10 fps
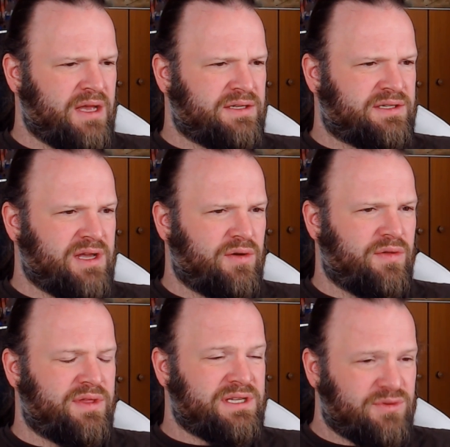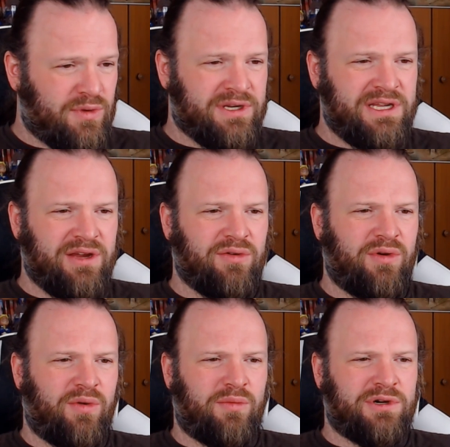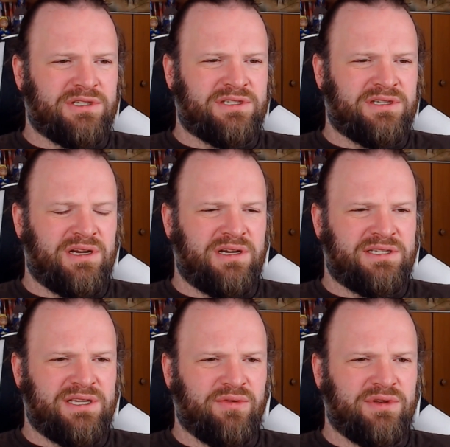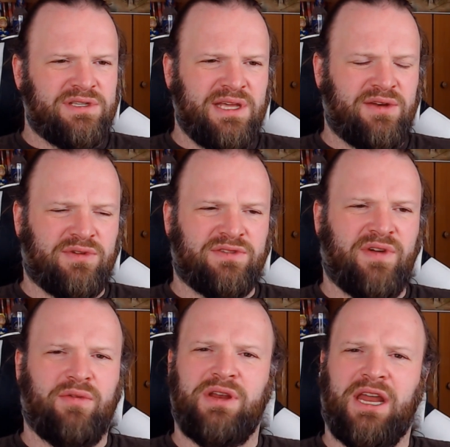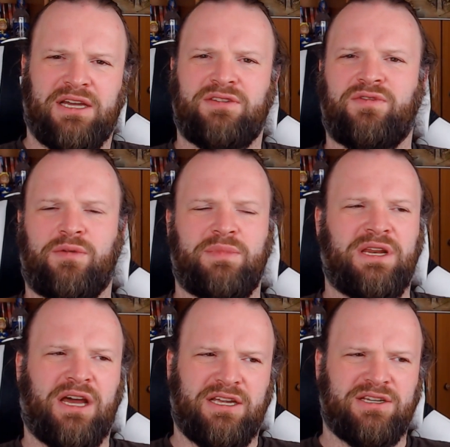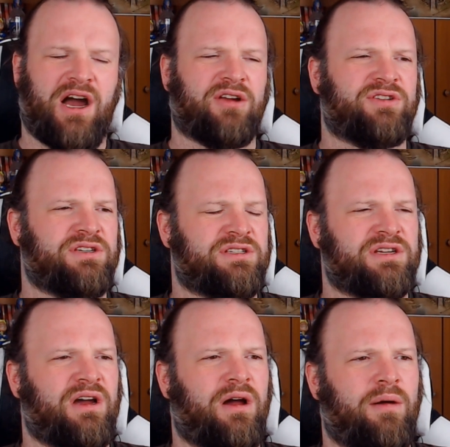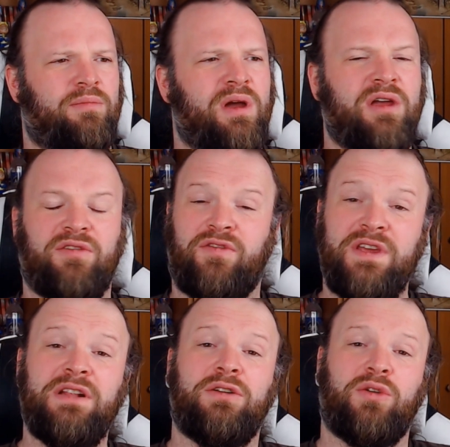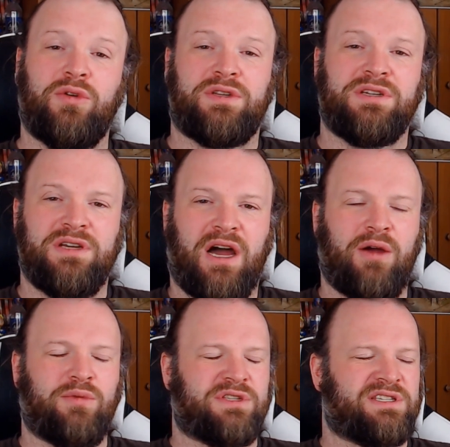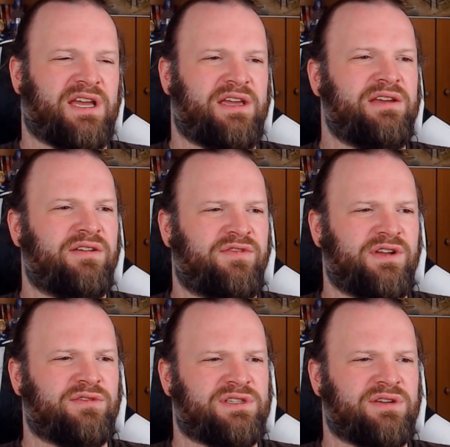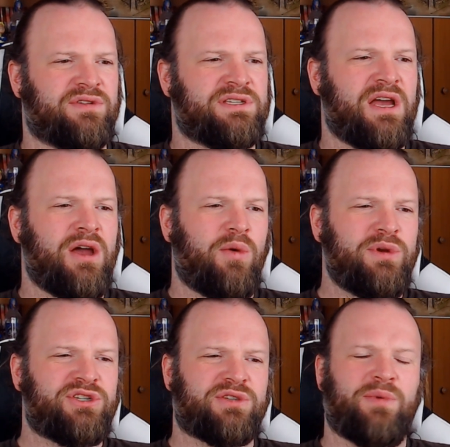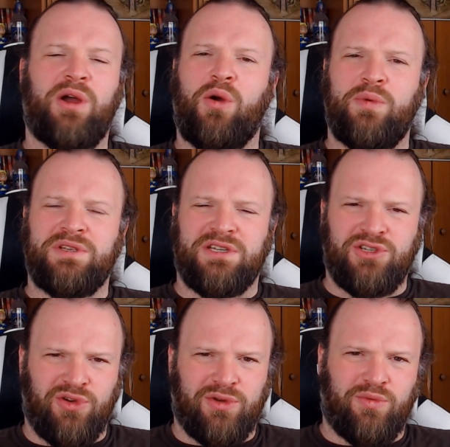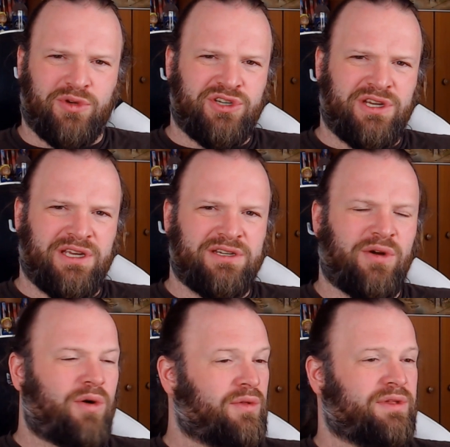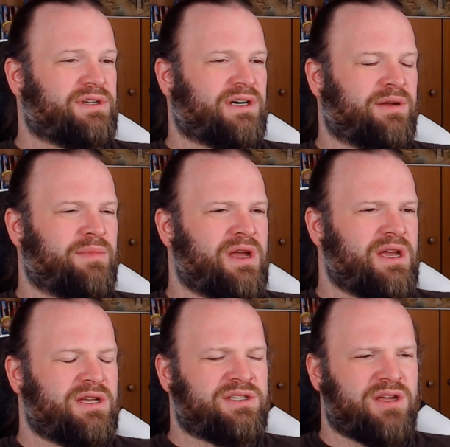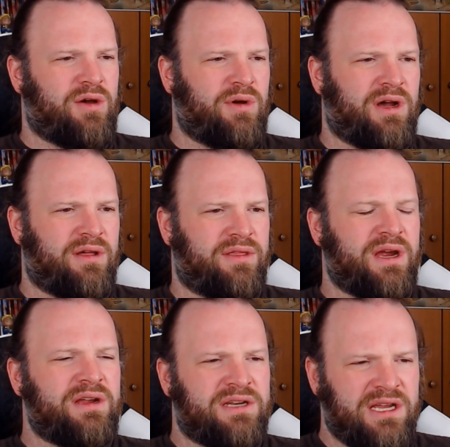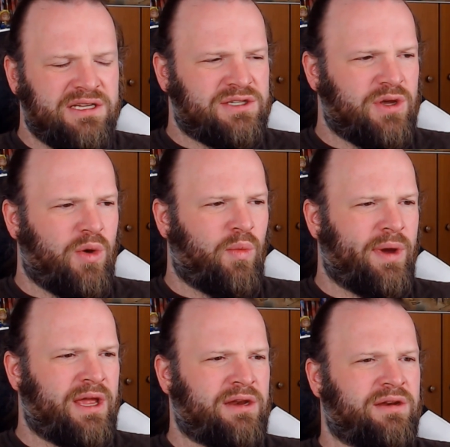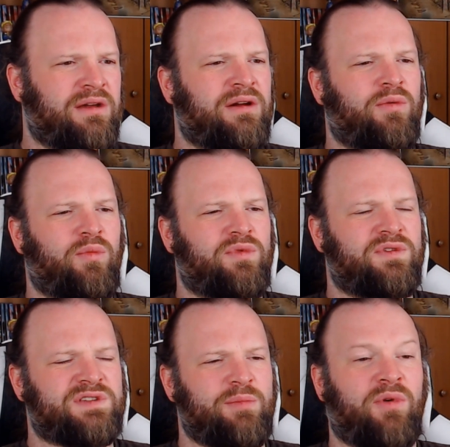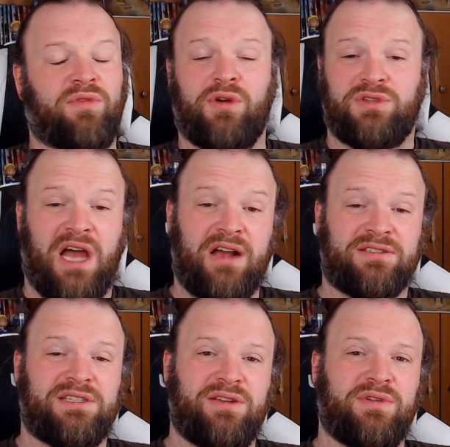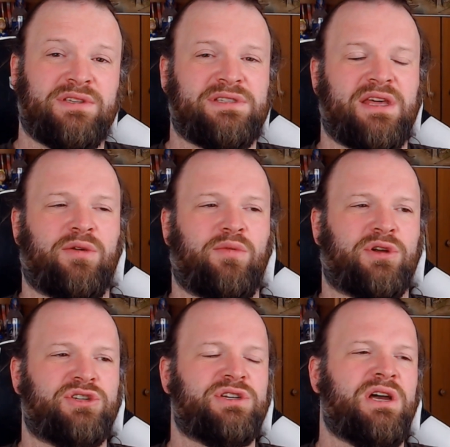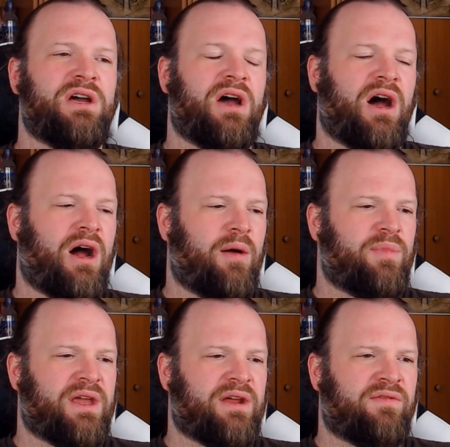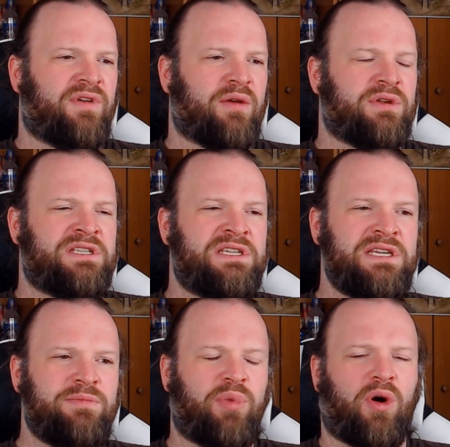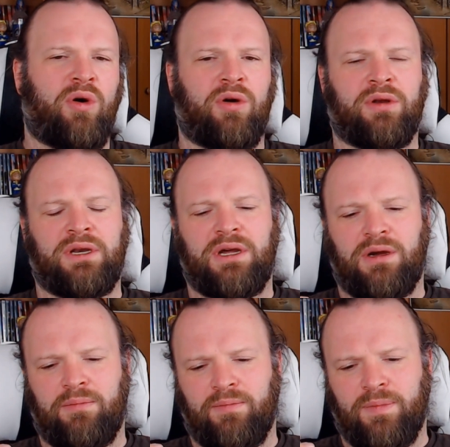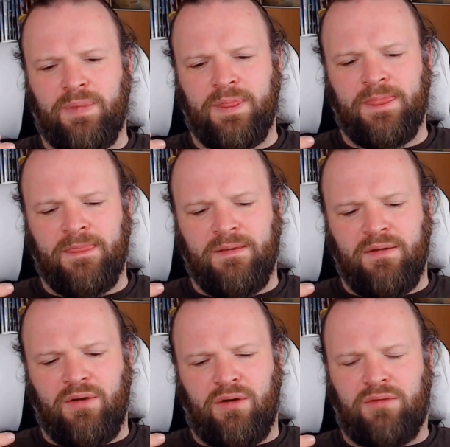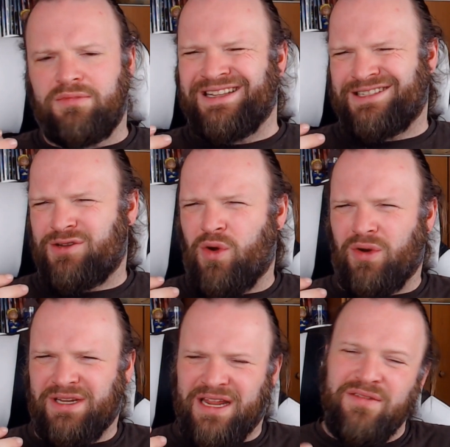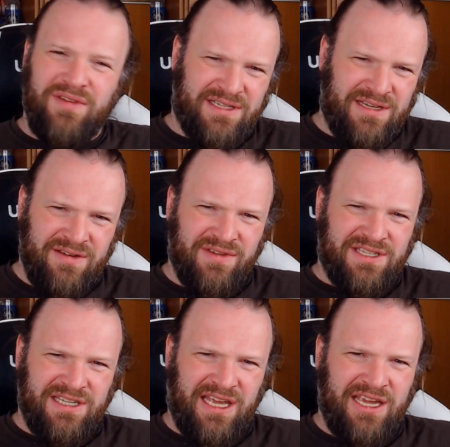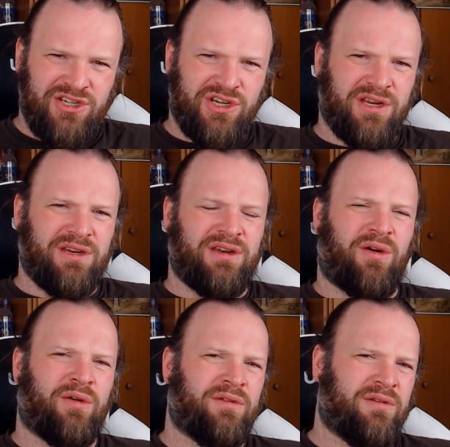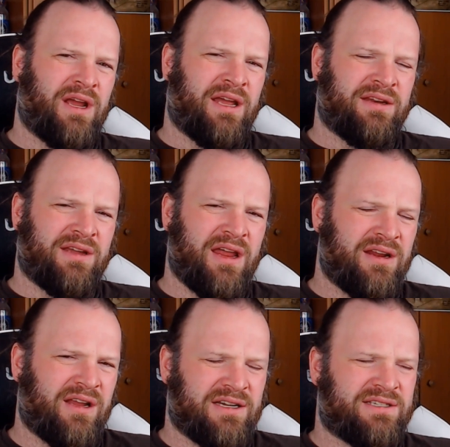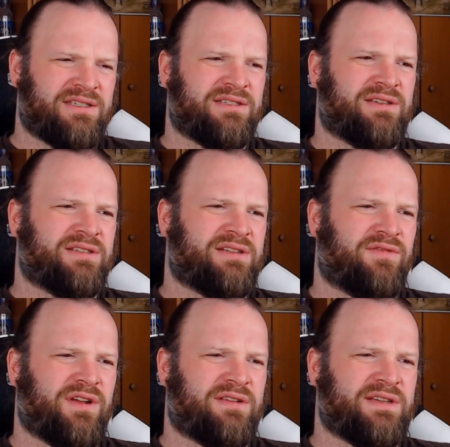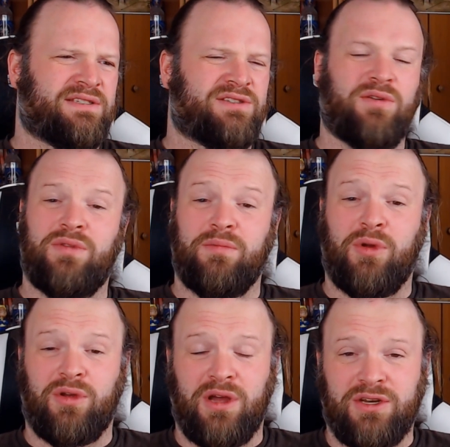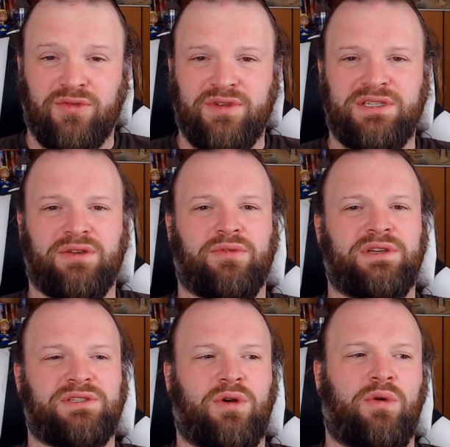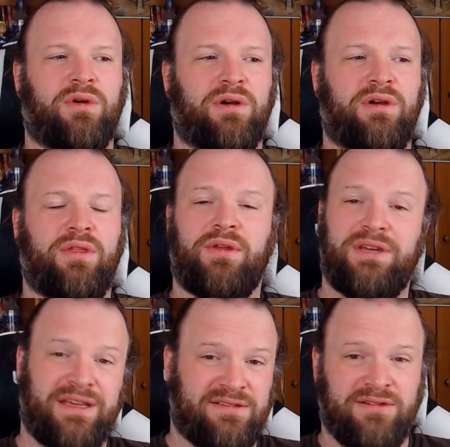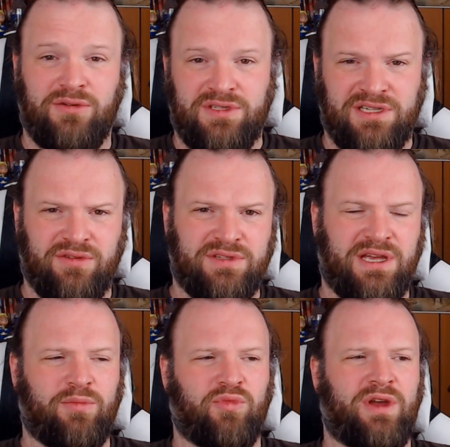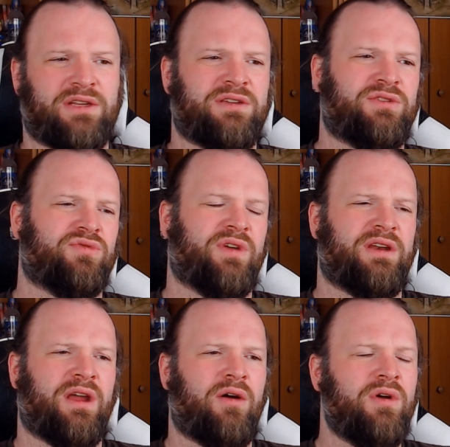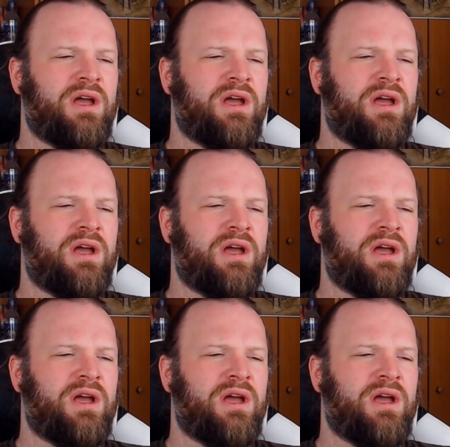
So this one here was a series that was very light for me, light-hearted, feel good, I would say, a feel-good series, which is why I always enjoyed watching it all the time. So there are days when some of those hard series that I watch that are very deep on, let's call it investigation on and analysis and stuff like this. So the Monogatari series or the Death Note series I'm reacting to right now.